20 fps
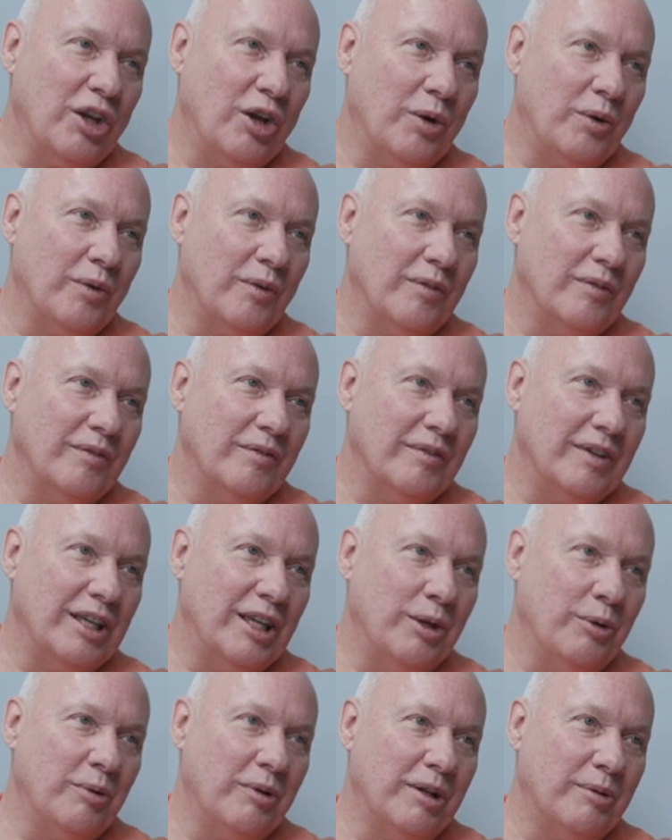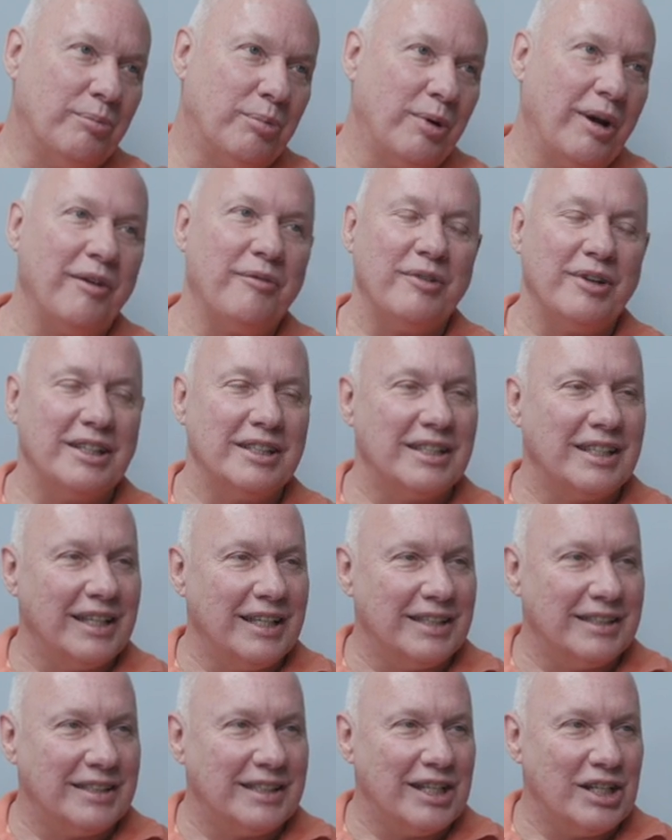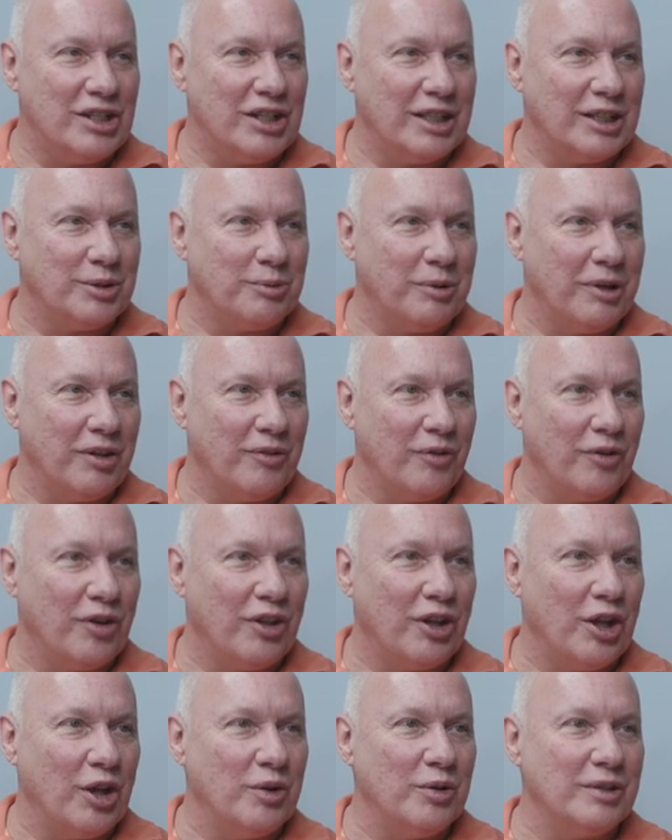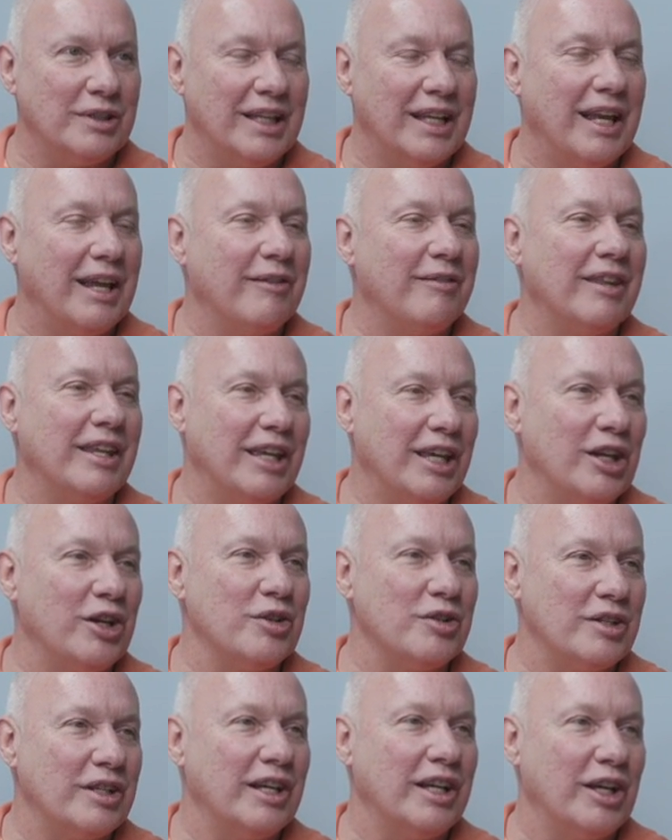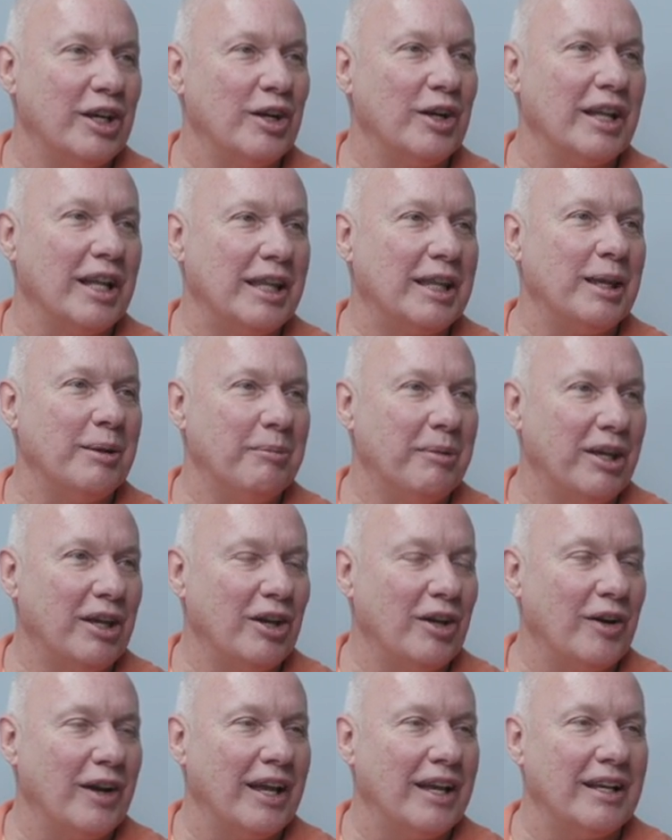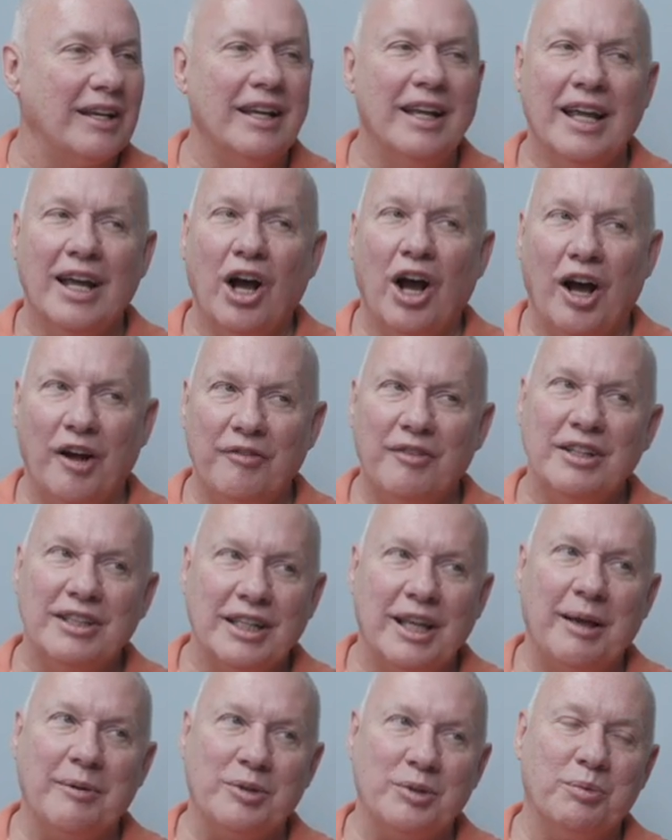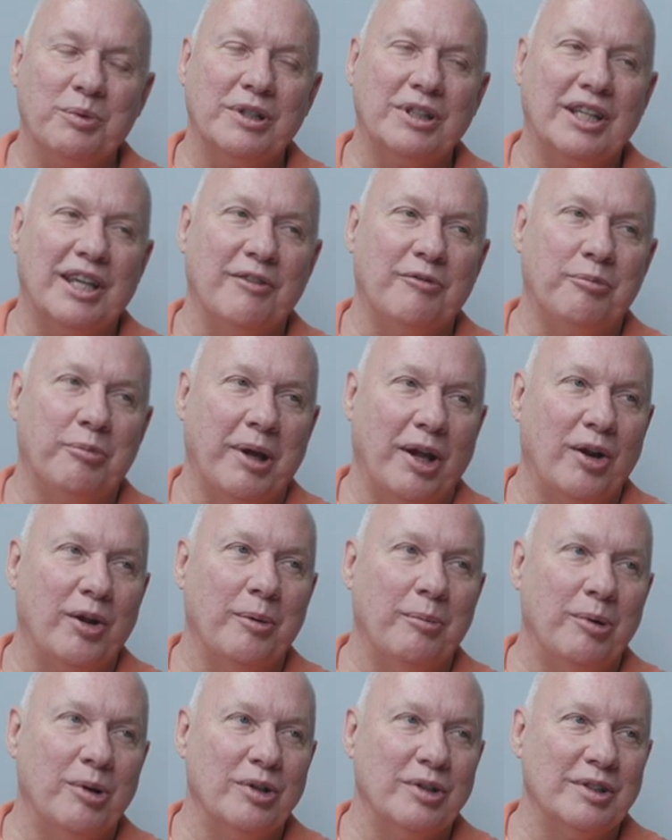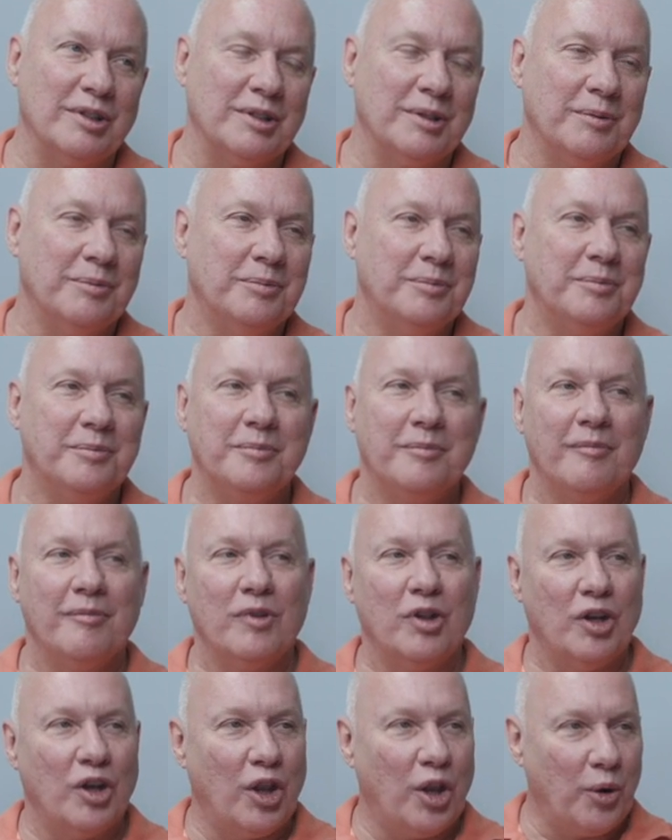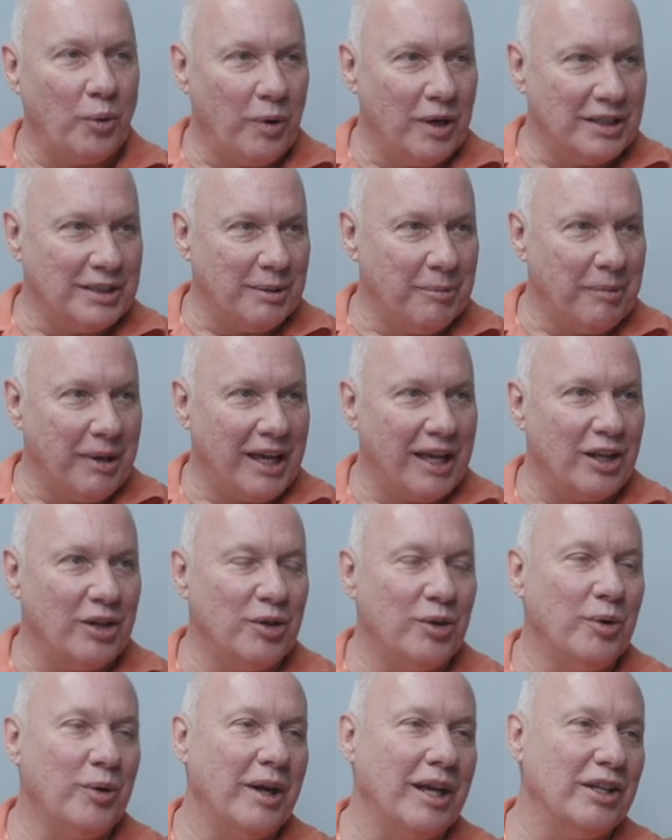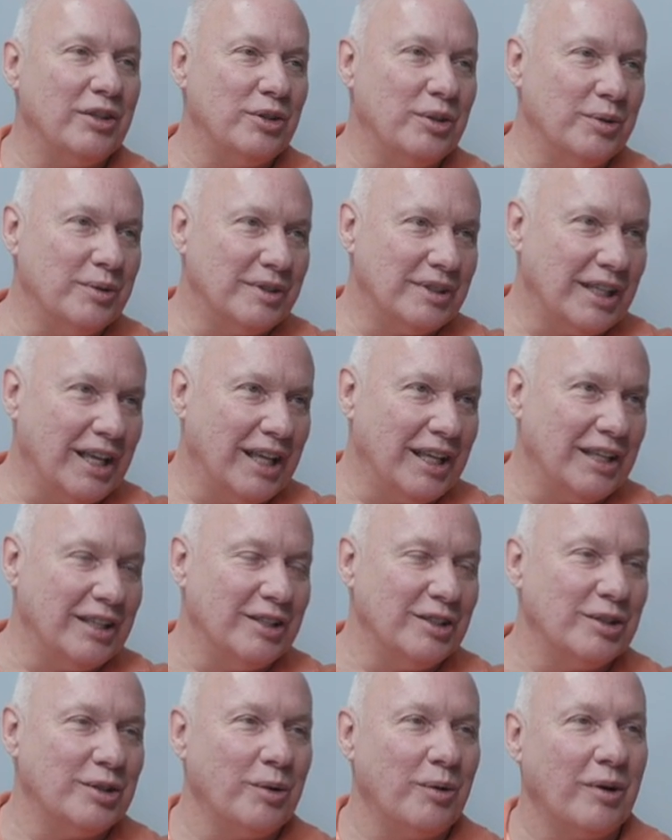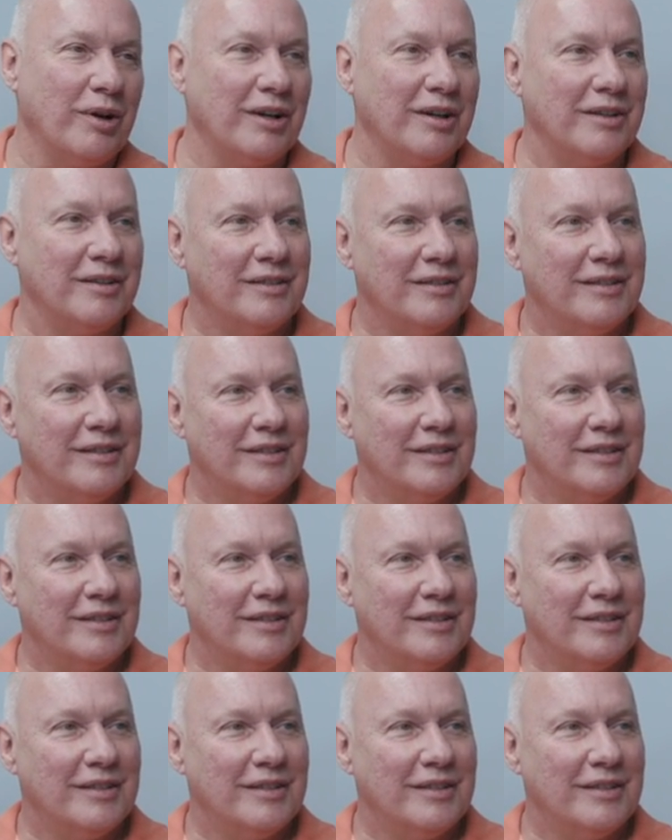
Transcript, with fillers: know, he would preface his teachings with, "For those that have the ears to hear, let them hear," and oftentimes would give parables. You know, there was a man who had two sons, or